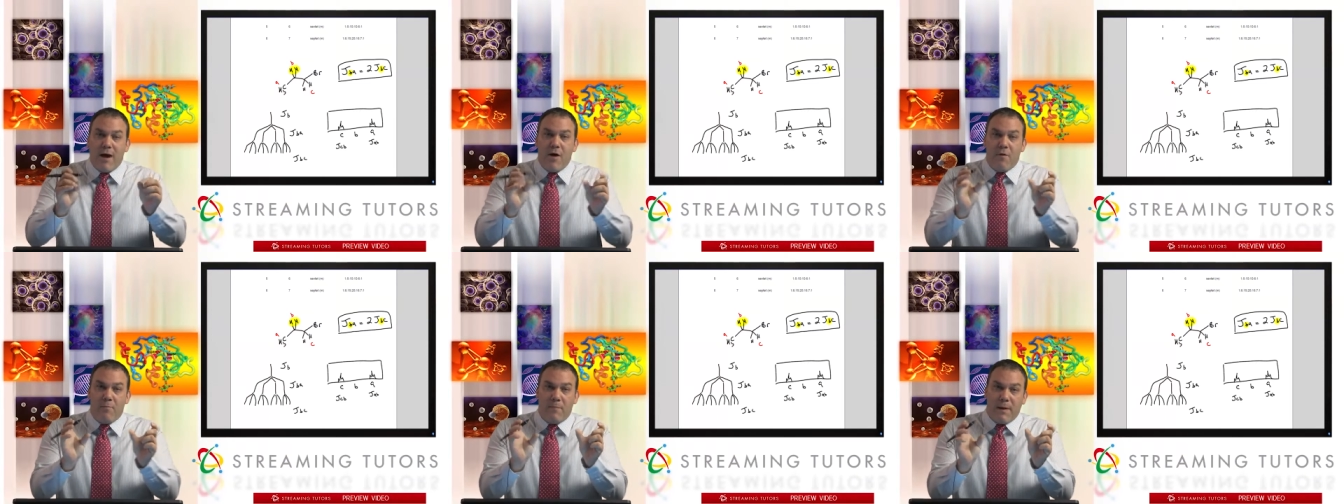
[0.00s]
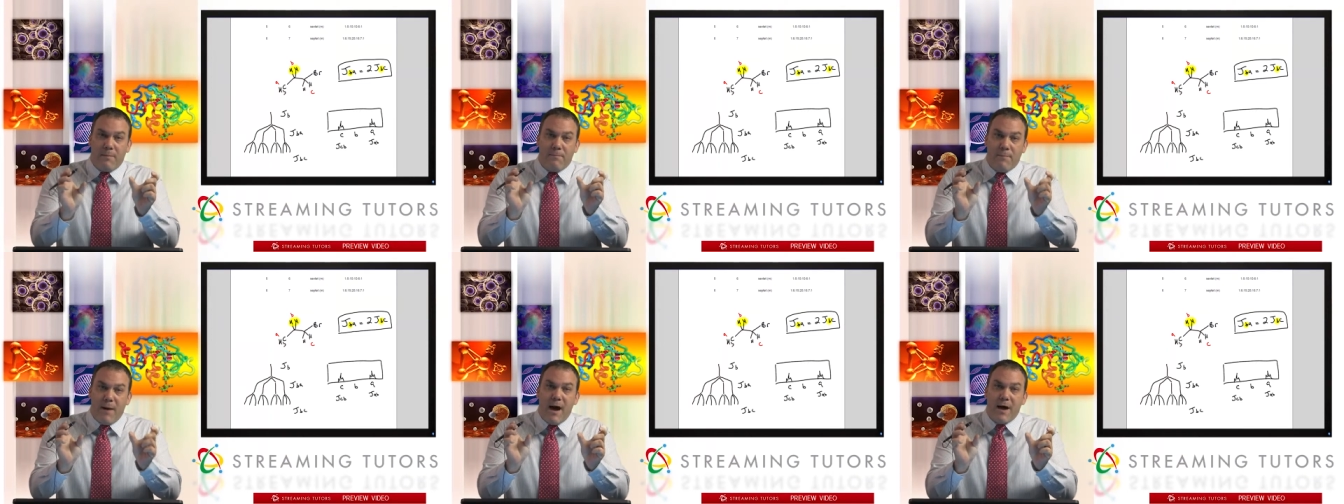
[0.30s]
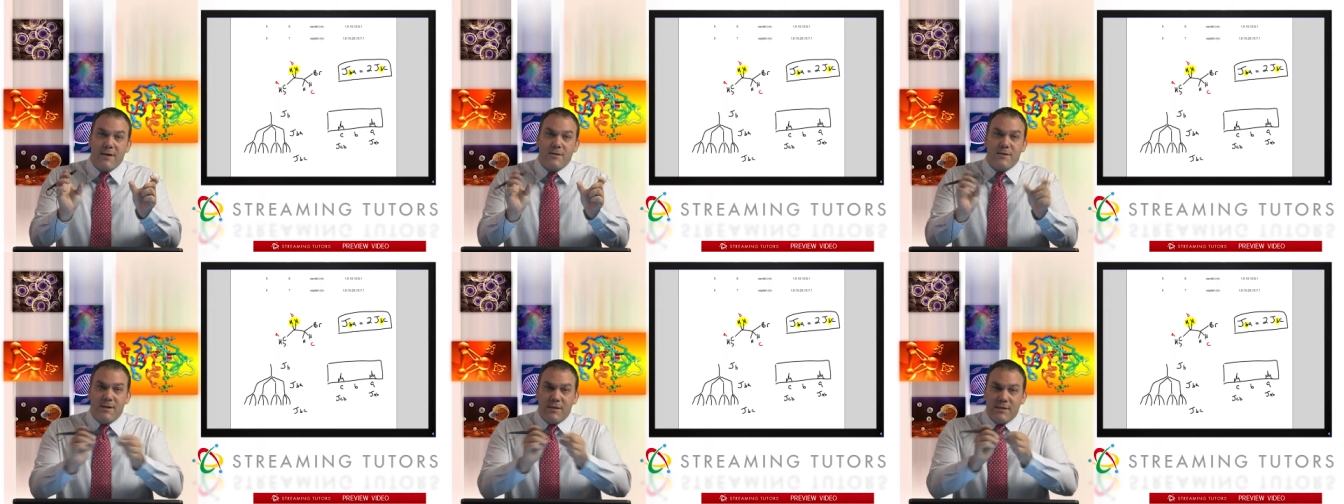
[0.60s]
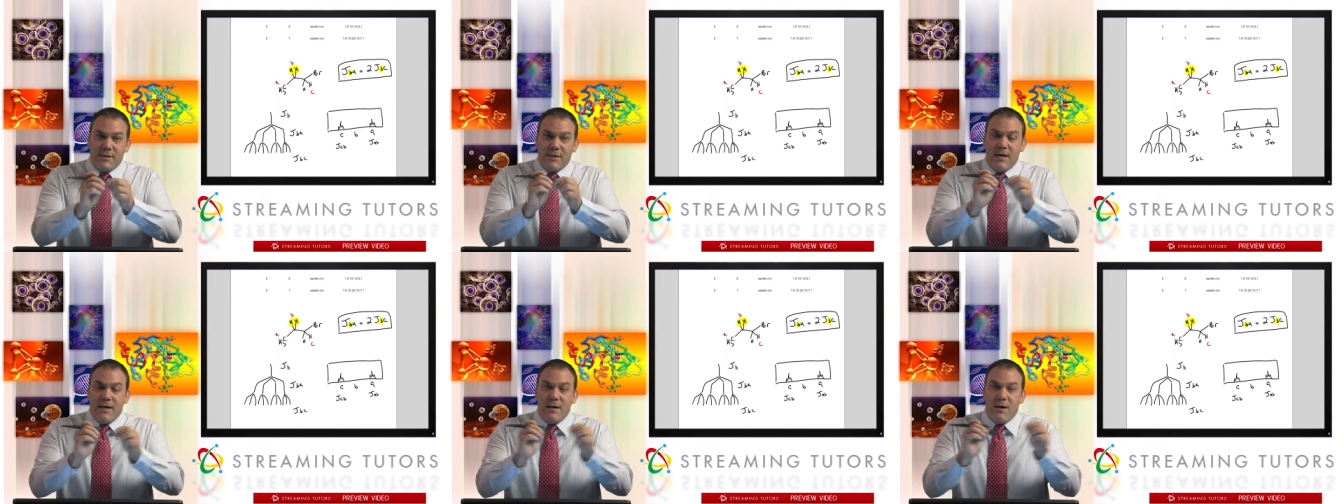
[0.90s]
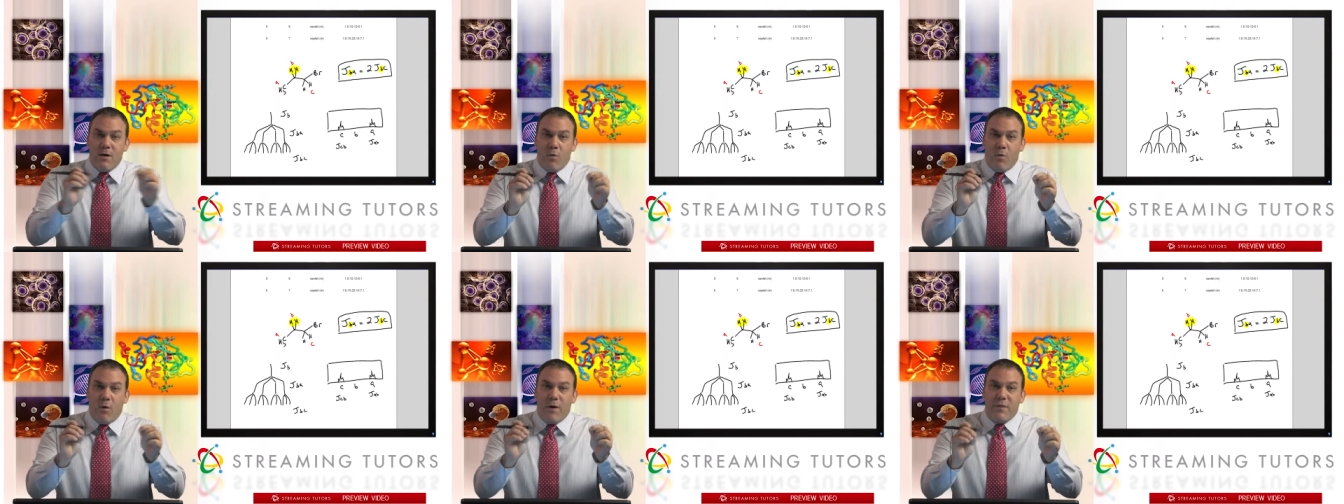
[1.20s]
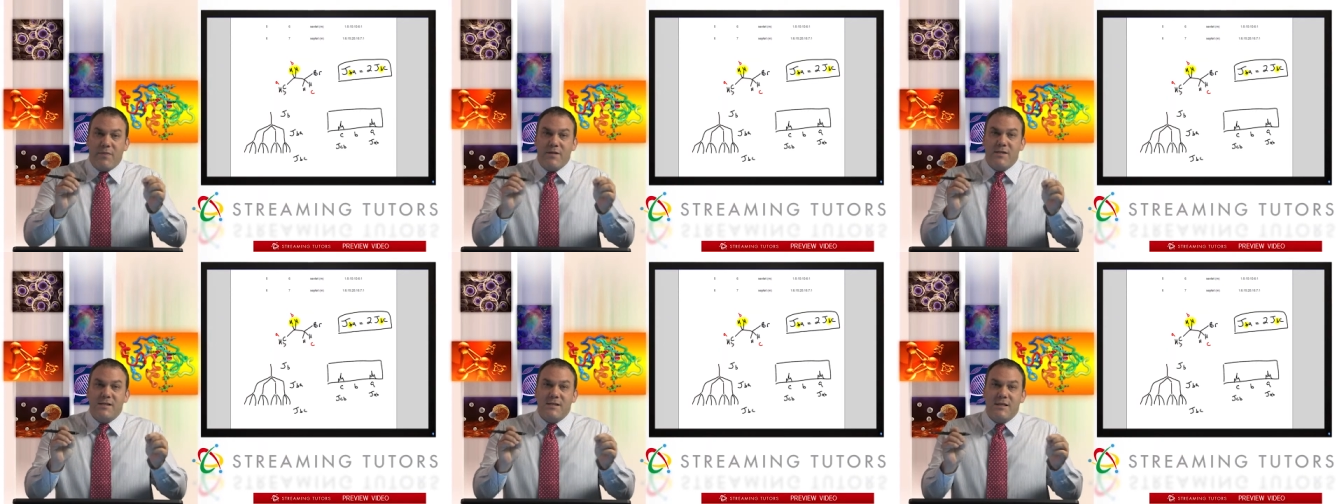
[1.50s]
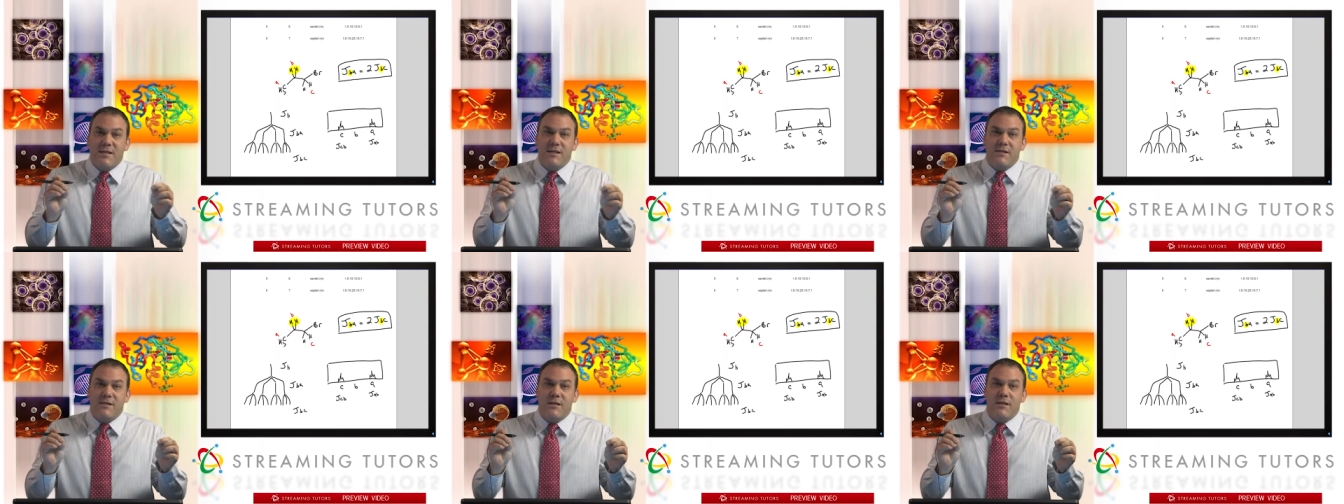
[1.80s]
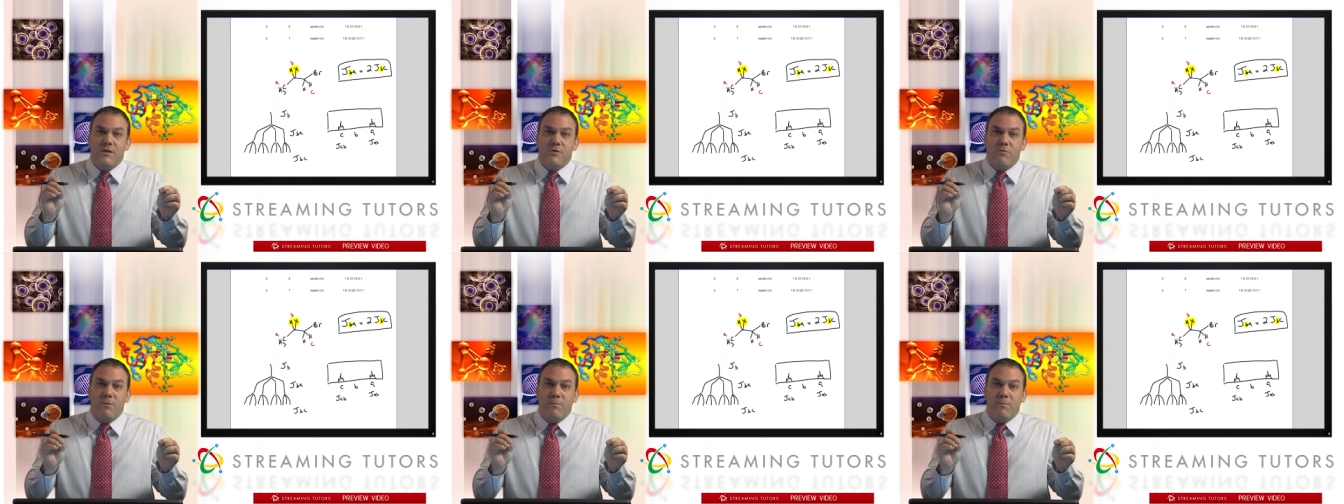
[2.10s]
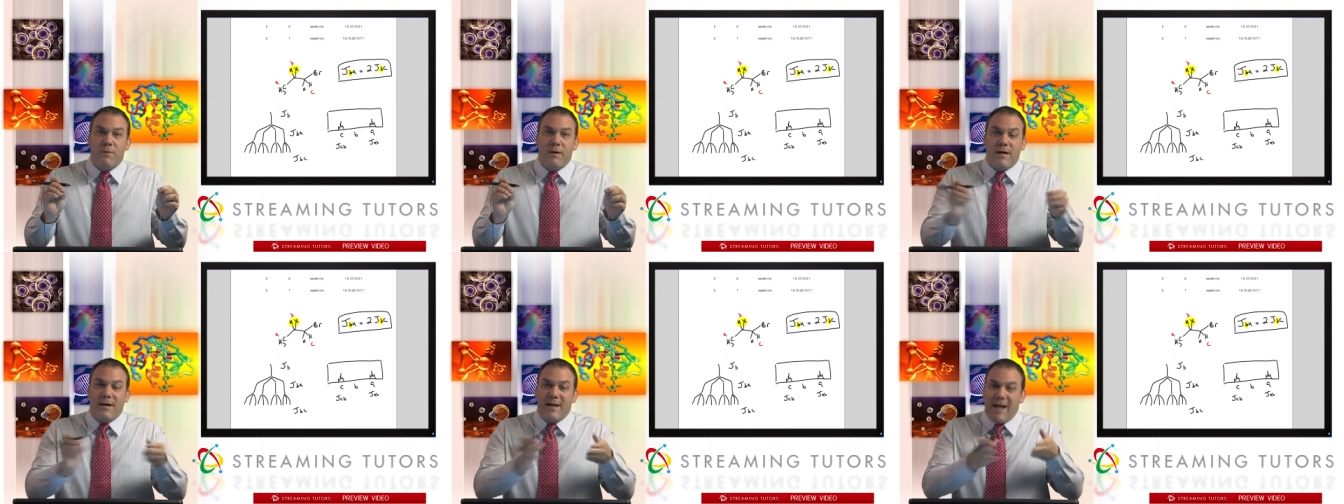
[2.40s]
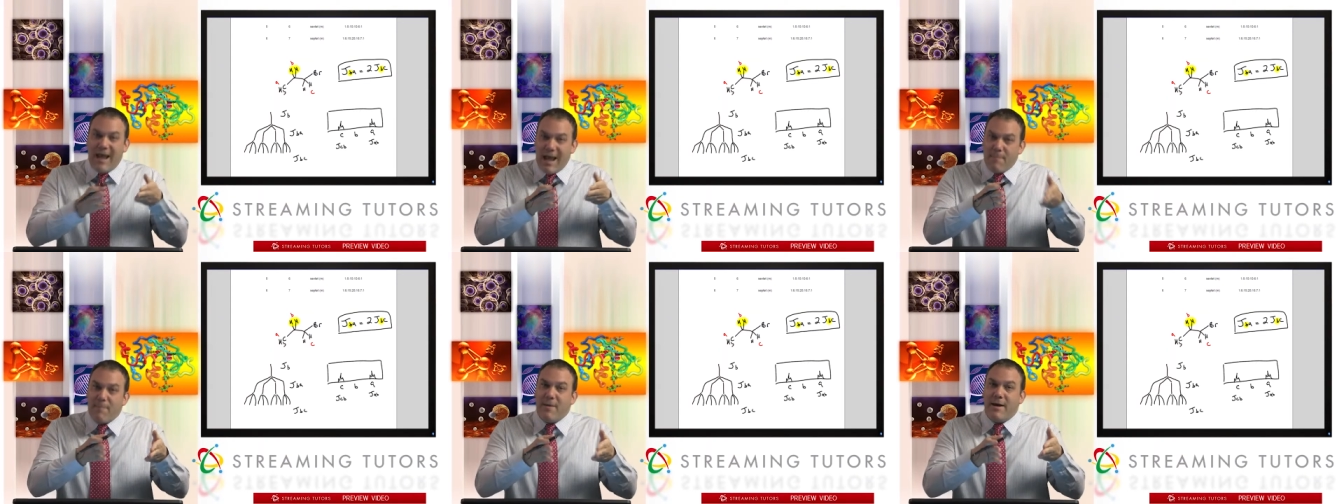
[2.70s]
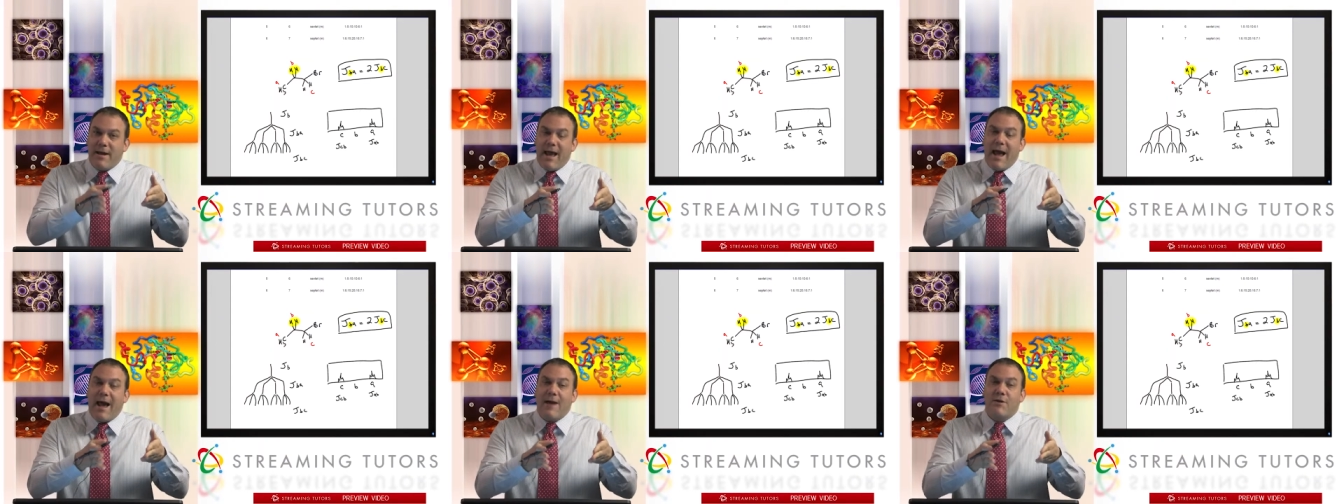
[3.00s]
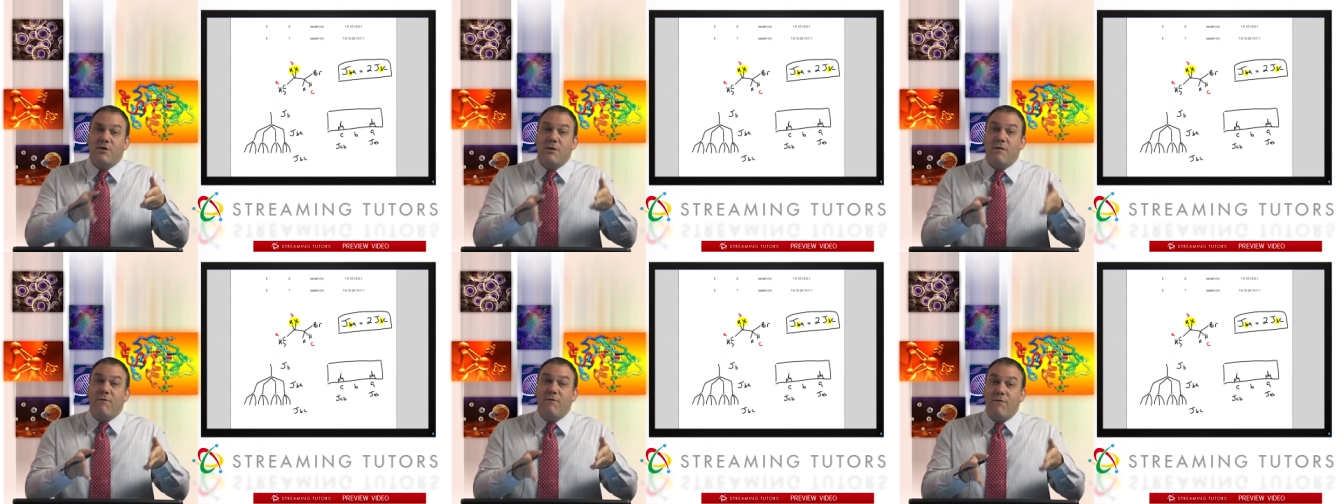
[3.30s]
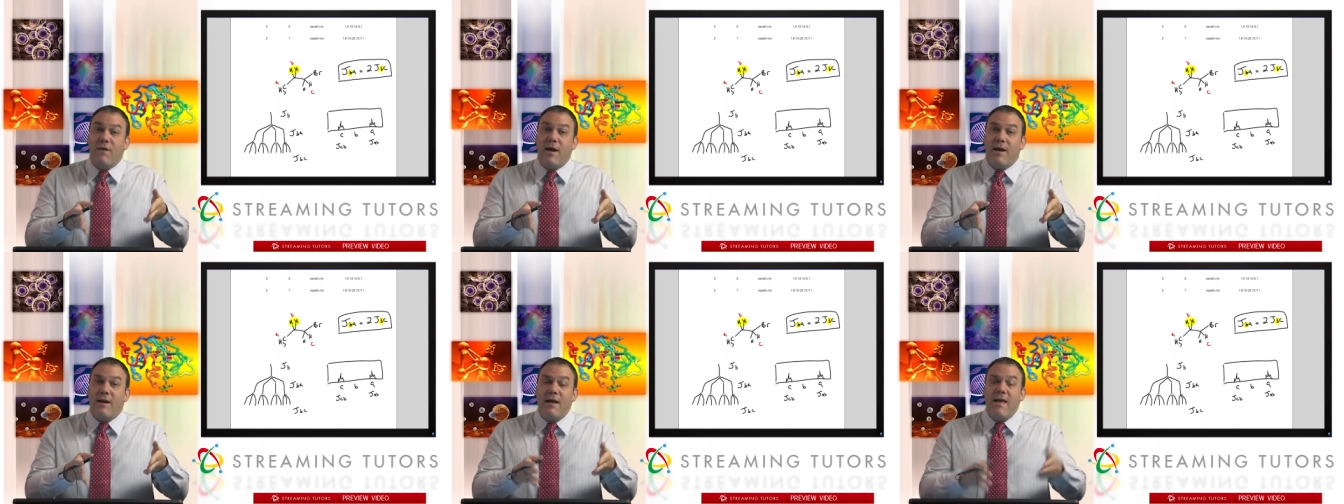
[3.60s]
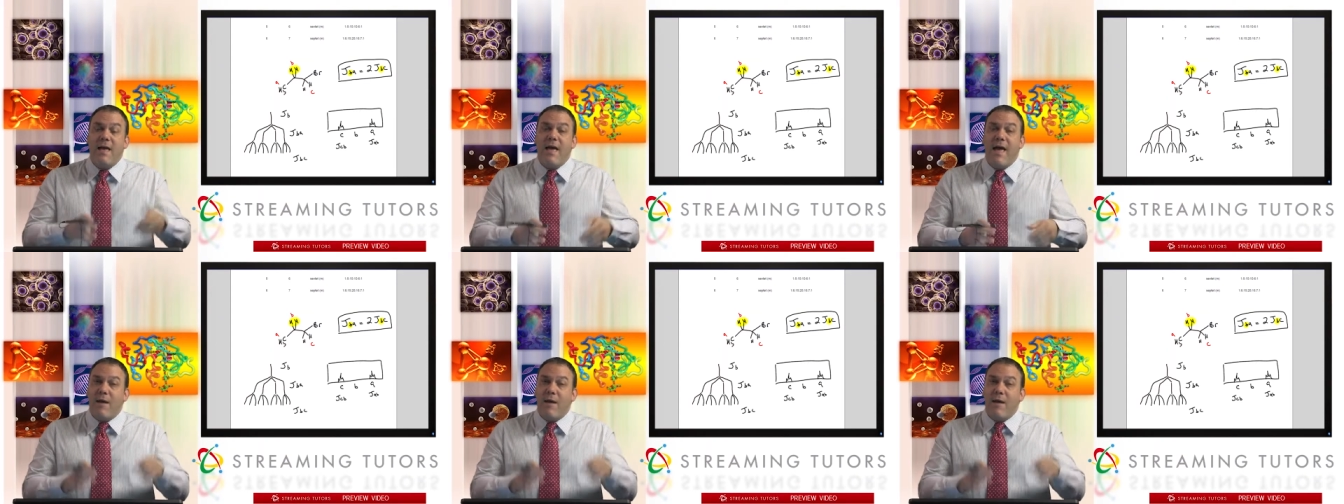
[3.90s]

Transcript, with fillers: out by boxes what this distance would be and how many actually fit.